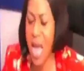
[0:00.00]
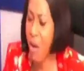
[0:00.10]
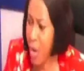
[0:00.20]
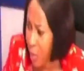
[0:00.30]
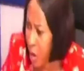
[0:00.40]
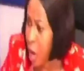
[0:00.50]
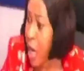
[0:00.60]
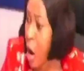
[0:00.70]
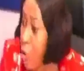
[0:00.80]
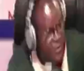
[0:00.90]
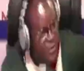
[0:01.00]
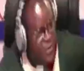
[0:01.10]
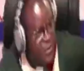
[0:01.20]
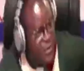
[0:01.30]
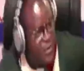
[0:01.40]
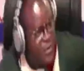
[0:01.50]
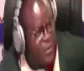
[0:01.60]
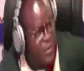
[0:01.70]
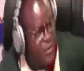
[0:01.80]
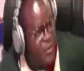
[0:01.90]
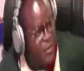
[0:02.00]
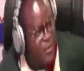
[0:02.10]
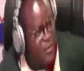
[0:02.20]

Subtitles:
yeah rebuilding ye regrouping but ya ma